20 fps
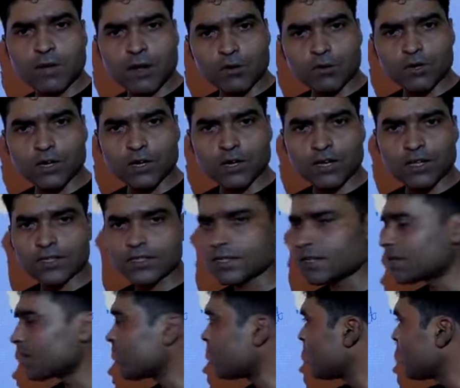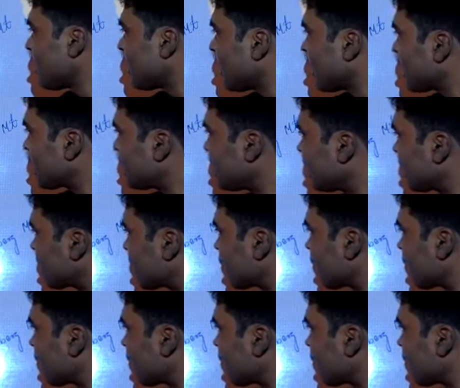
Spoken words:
mountain range. And here